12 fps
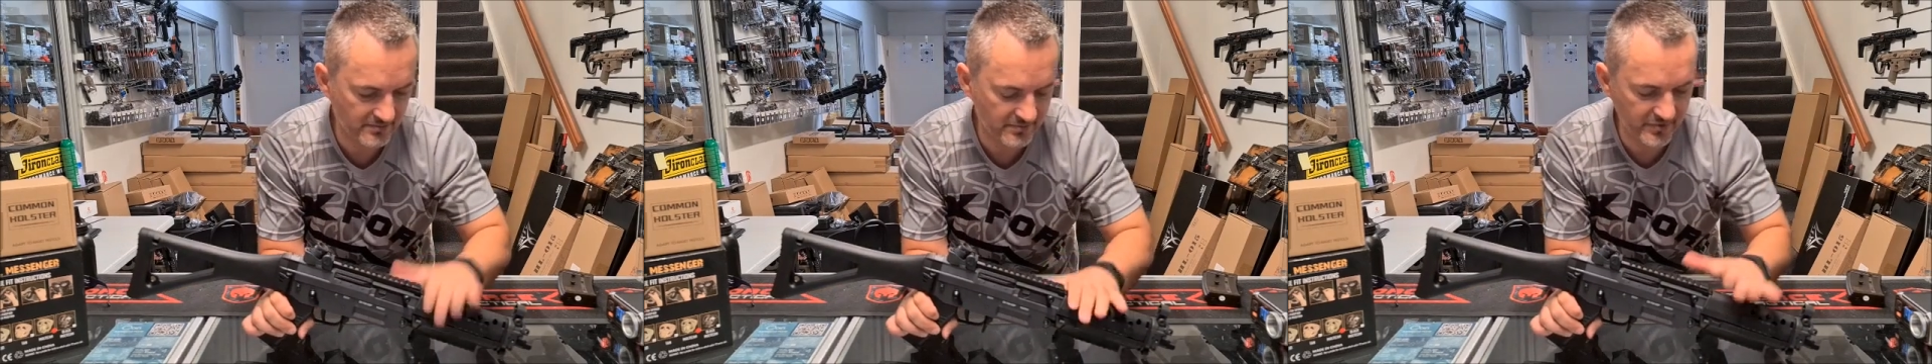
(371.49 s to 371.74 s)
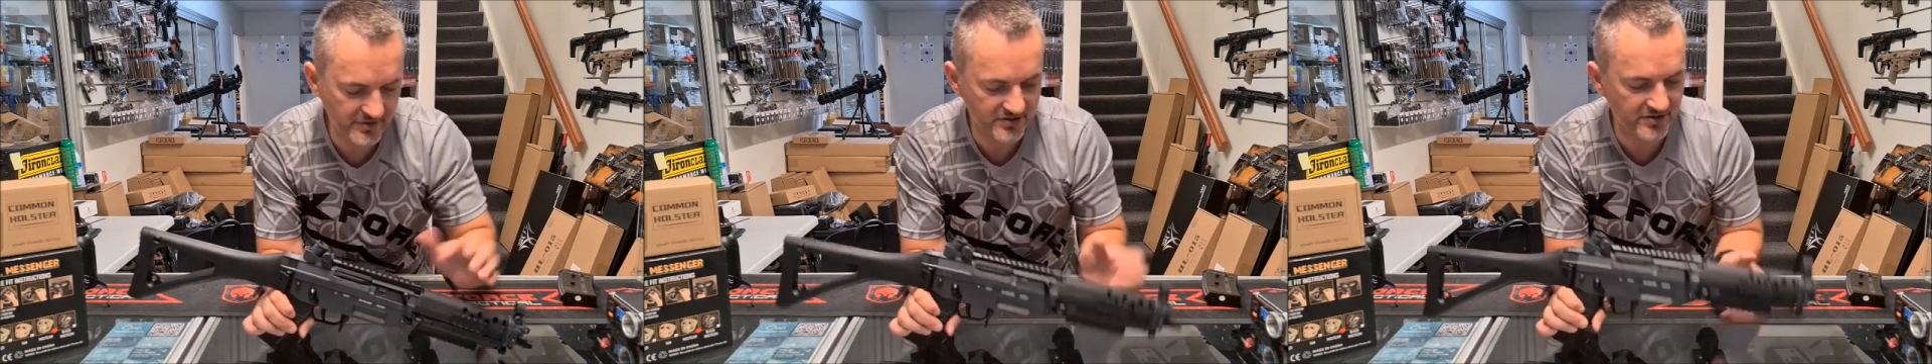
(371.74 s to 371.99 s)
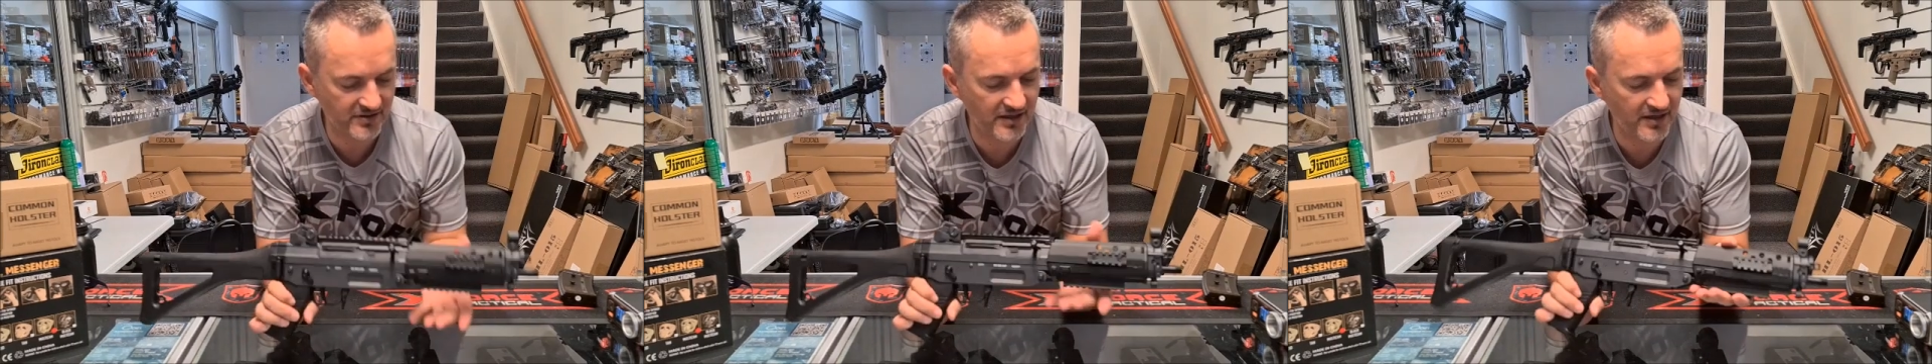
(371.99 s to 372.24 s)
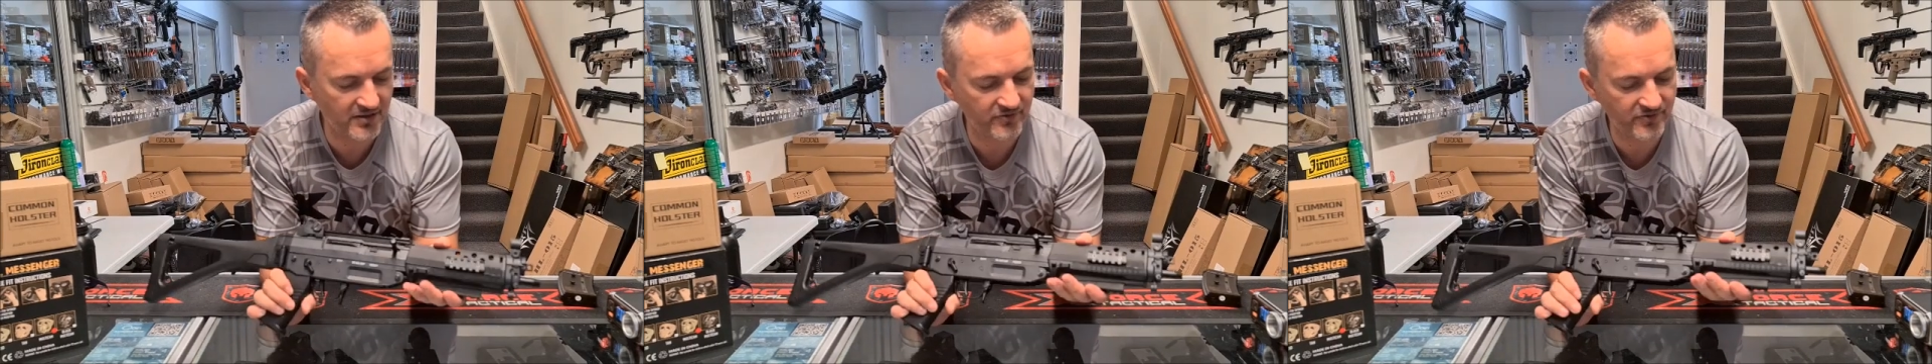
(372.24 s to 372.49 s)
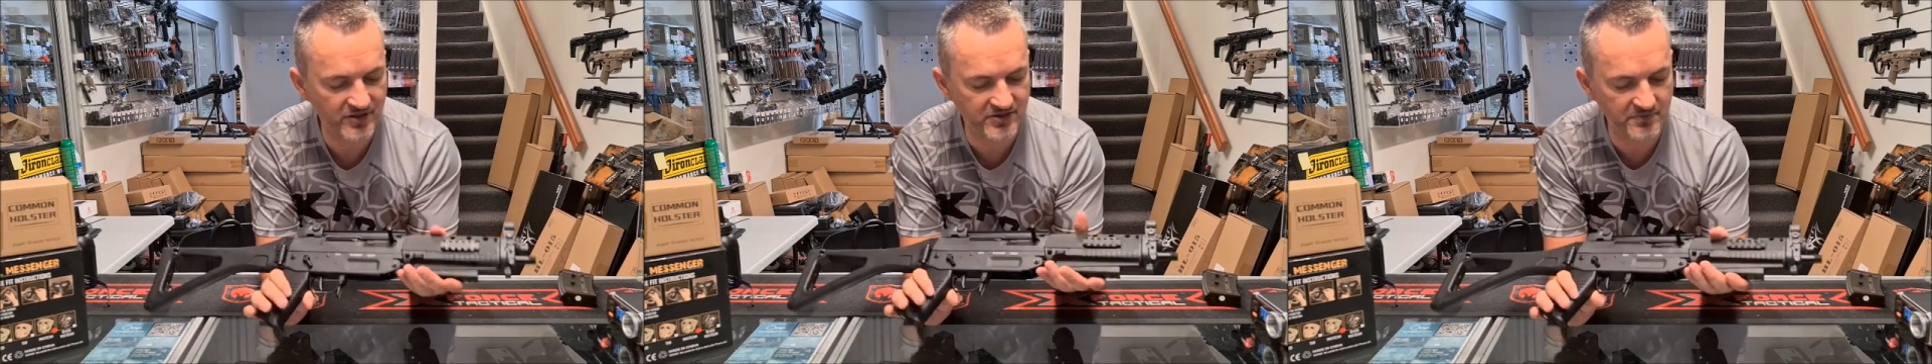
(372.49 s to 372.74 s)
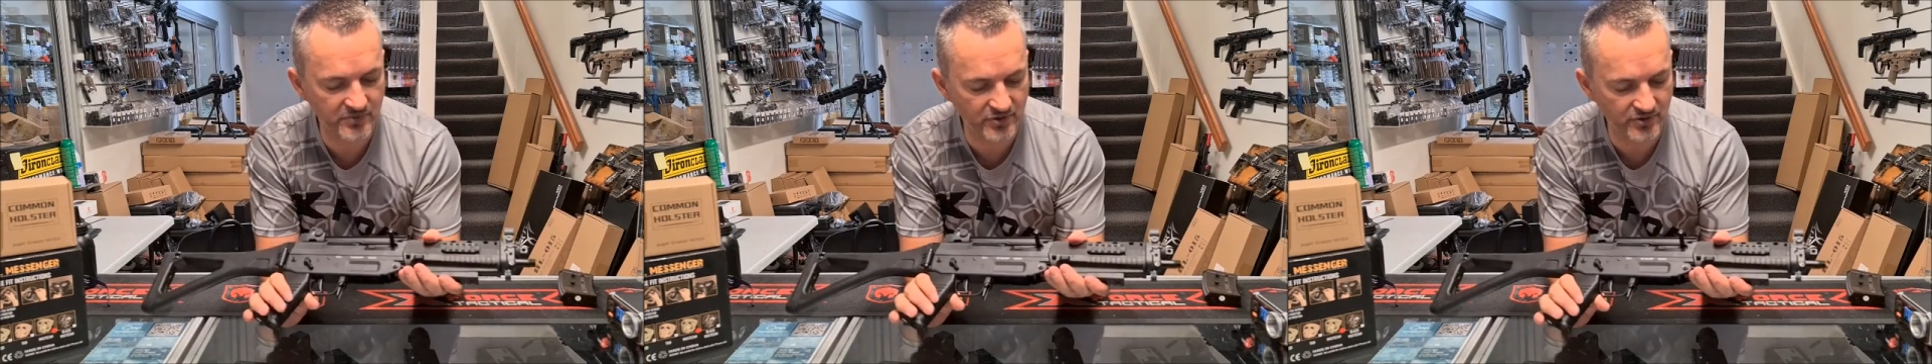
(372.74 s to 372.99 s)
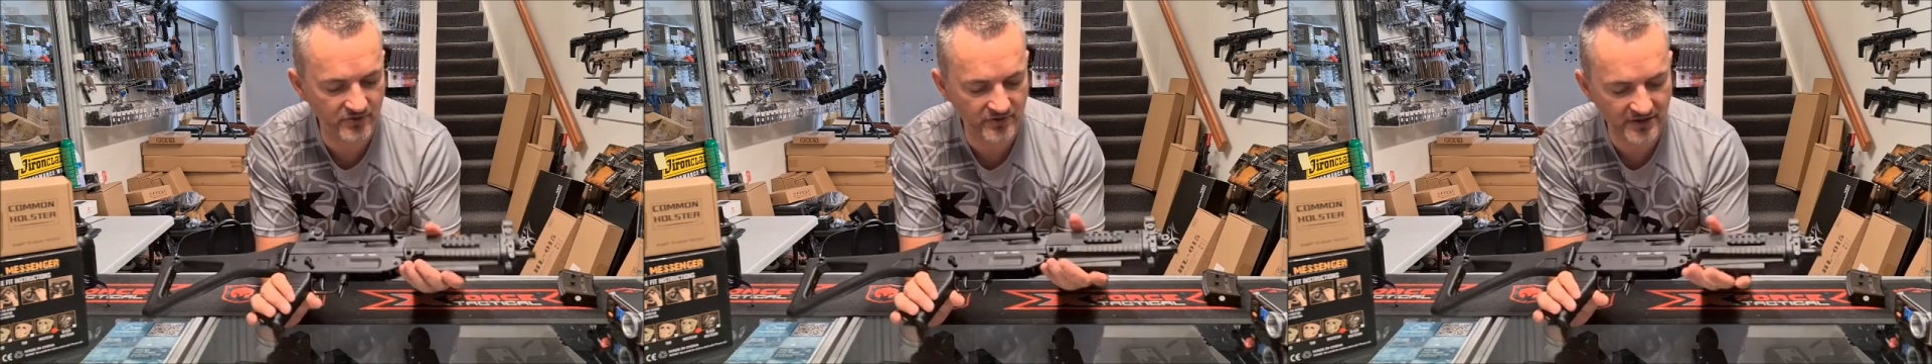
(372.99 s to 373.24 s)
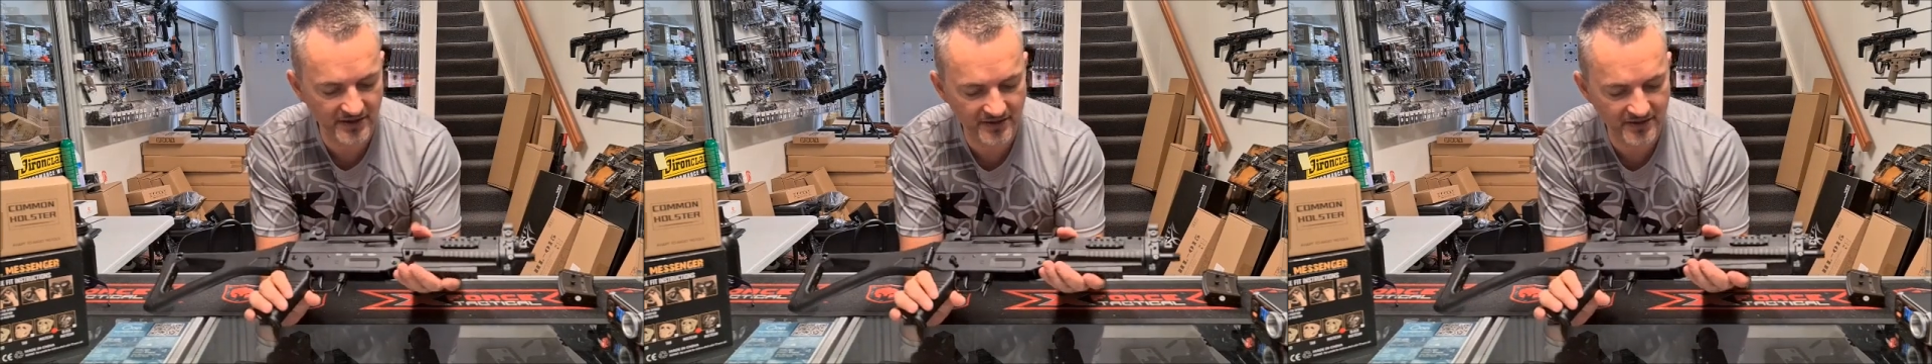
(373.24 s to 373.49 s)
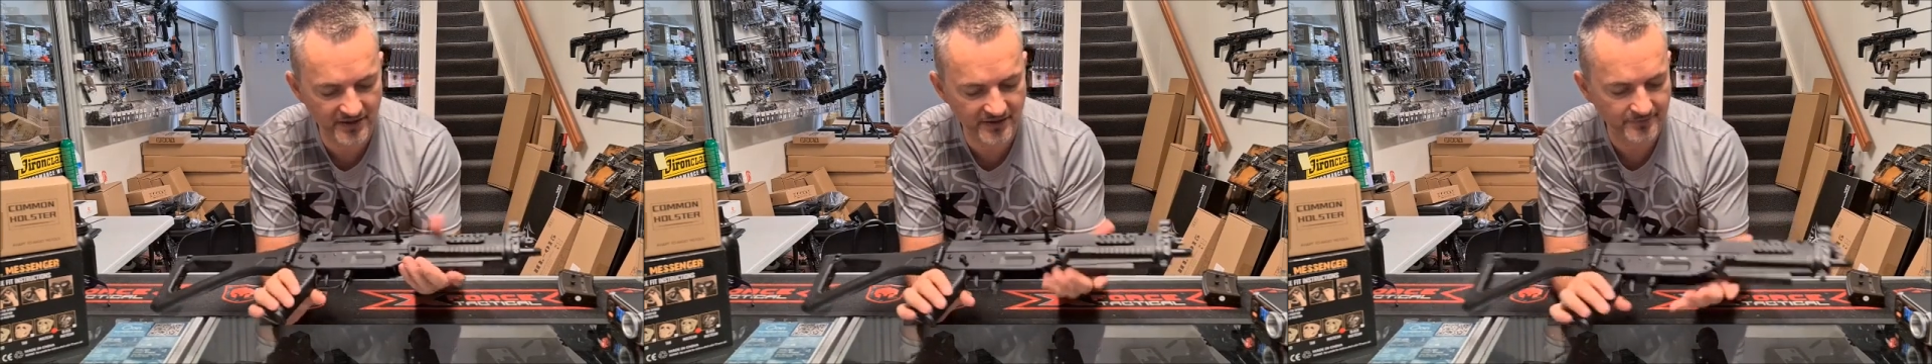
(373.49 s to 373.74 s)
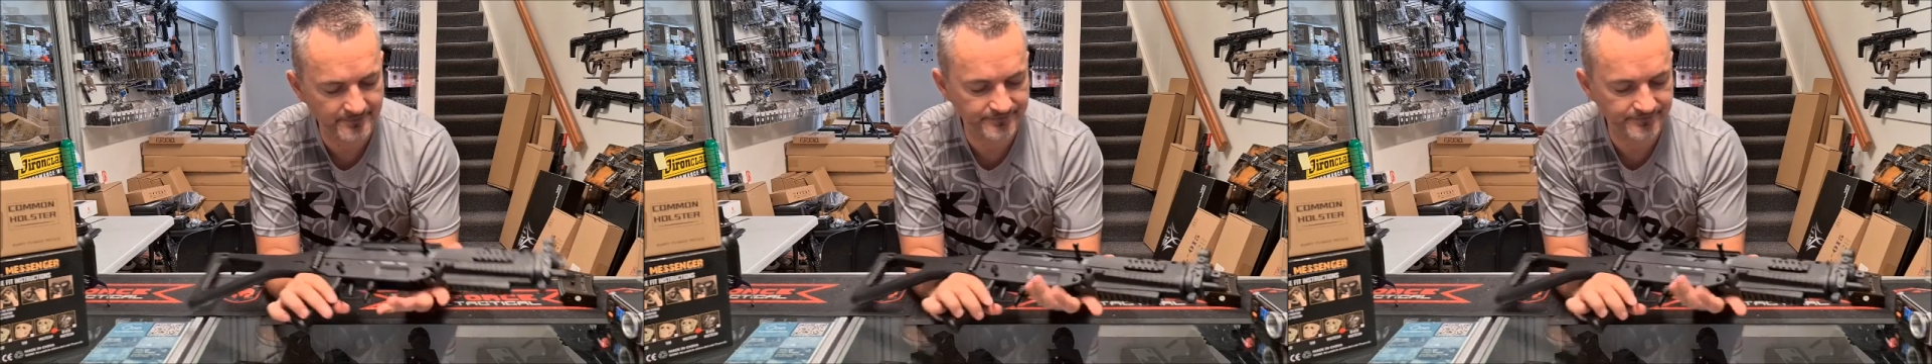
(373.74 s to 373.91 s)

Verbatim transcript: press it down. Fits beautifully in there.